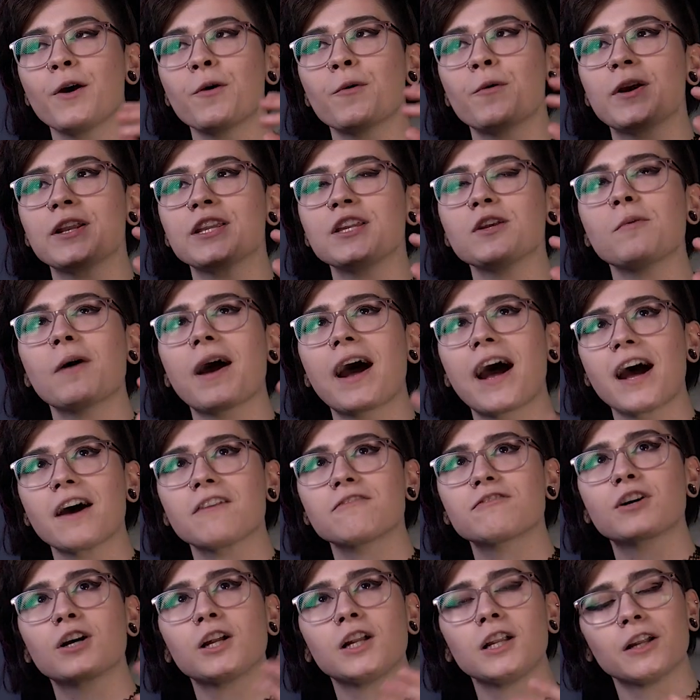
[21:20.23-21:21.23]
when you
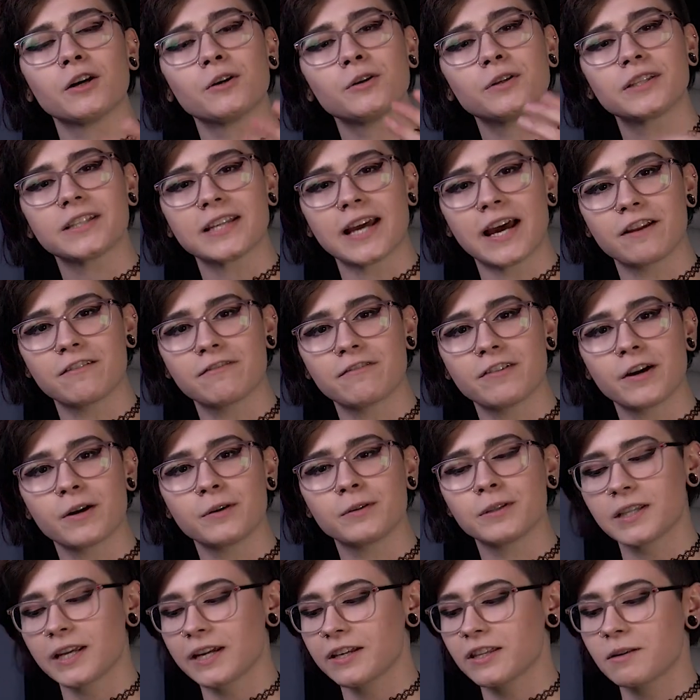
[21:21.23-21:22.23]
have closed
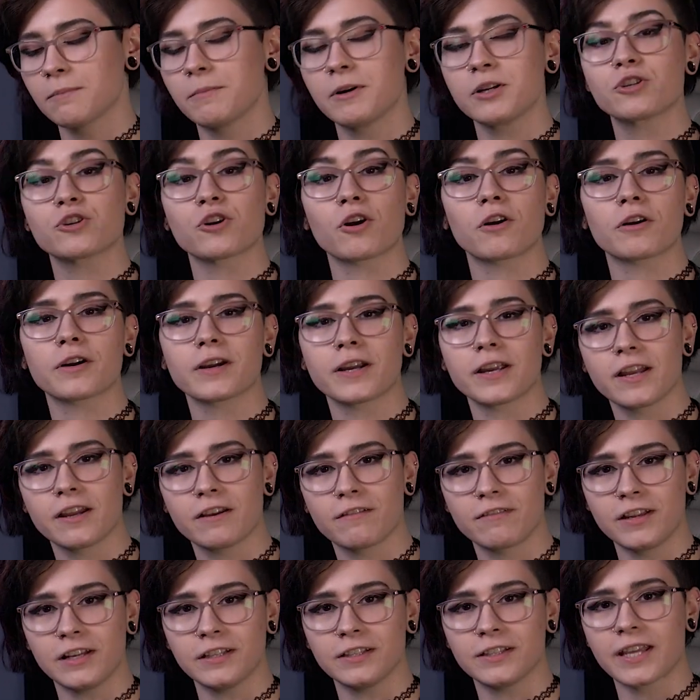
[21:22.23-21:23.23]
headphones, like the majority
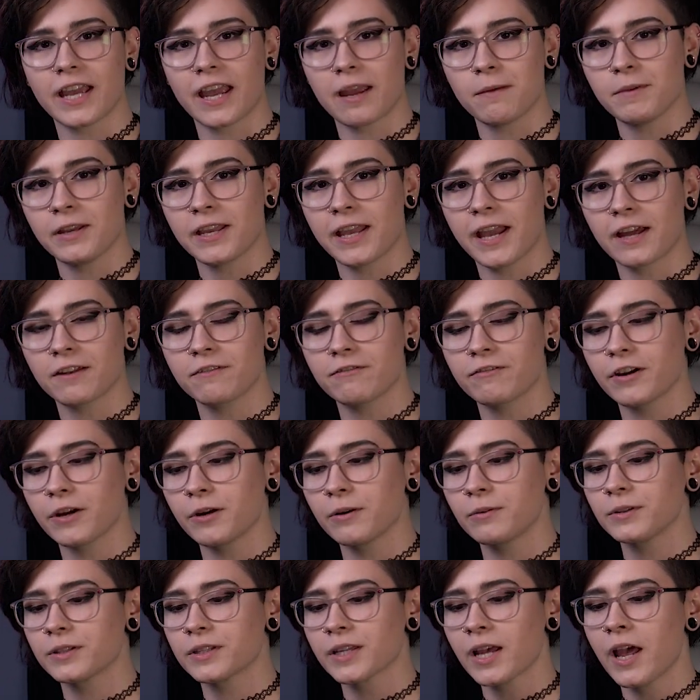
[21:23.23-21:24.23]
of these gaming
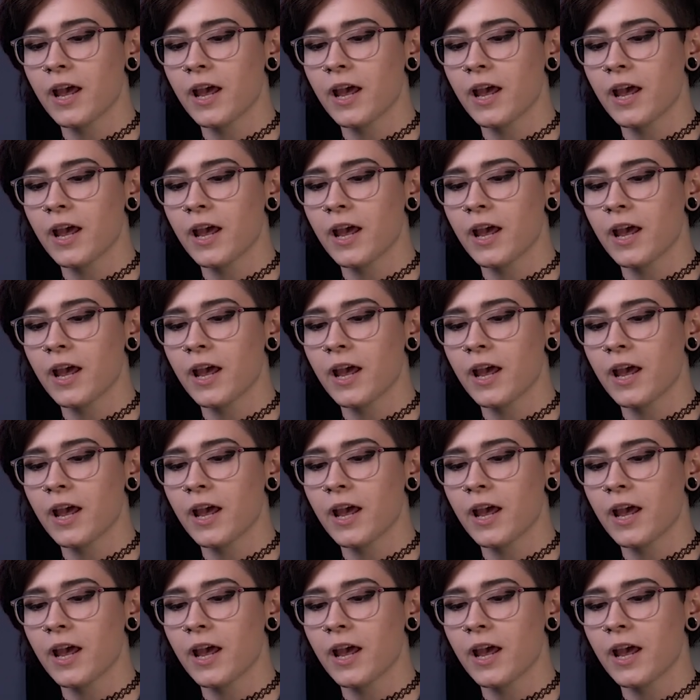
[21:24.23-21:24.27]
headphones,